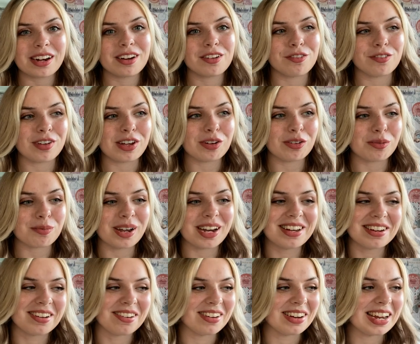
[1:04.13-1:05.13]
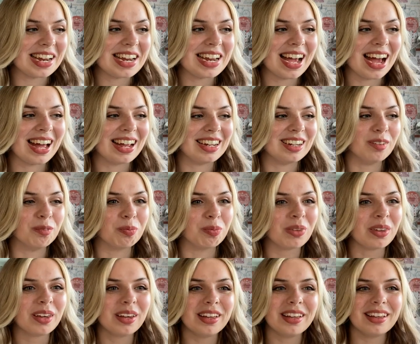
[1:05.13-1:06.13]
and I've failed my degree,
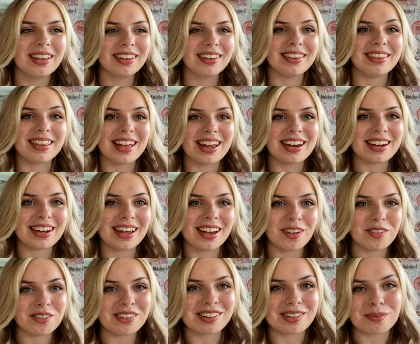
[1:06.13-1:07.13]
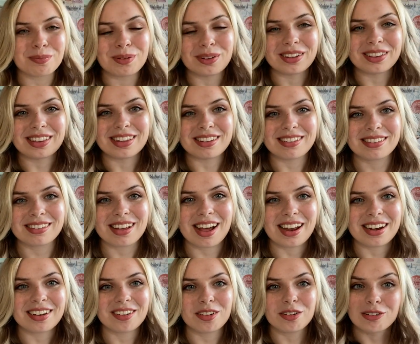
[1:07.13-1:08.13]
then I've just put this
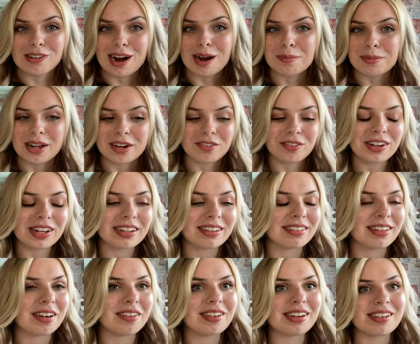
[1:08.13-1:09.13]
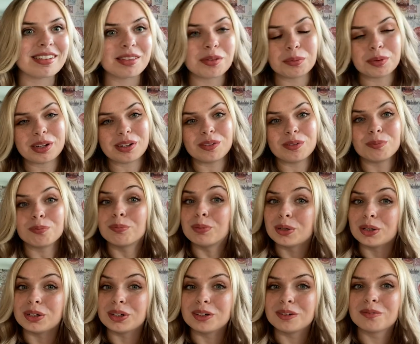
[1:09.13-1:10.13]
kind of crap advice out into the world.
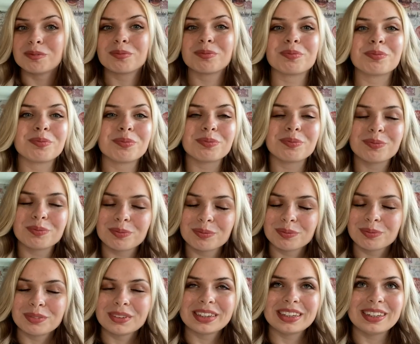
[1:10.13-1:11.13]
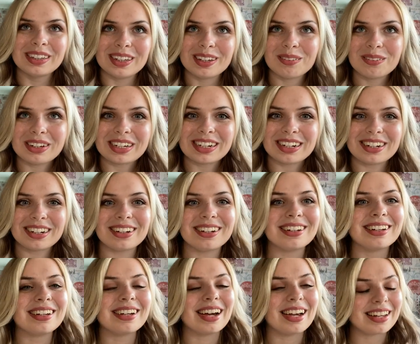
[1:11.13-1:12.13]
But here we are.
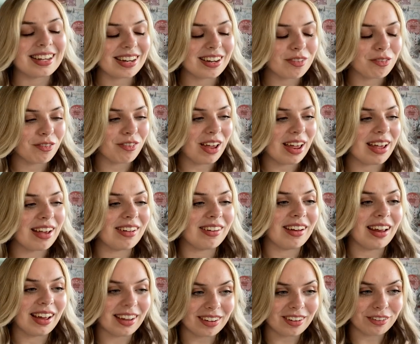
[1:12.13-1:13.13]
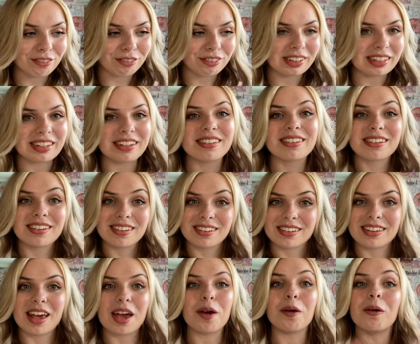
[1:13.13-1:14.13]
I didn't fail. I got first.
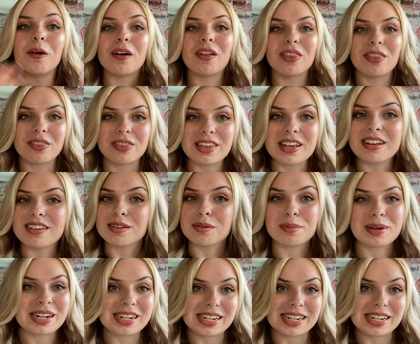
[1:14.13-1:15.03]
So these are my